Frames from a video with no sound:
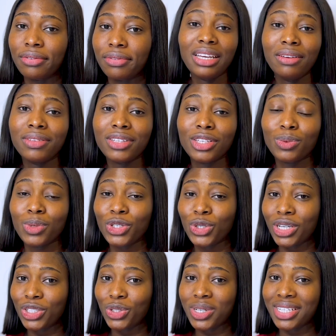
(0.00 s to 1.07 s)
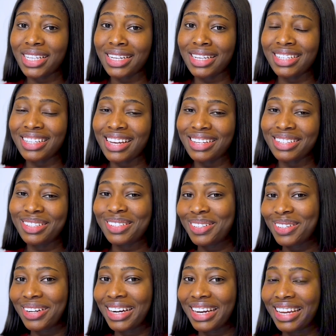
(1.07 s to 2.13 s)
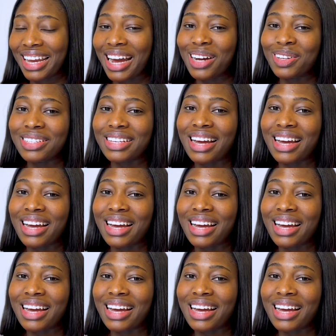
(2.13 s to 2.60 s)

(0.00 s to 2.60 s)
If this is what you're interested in, then do not click out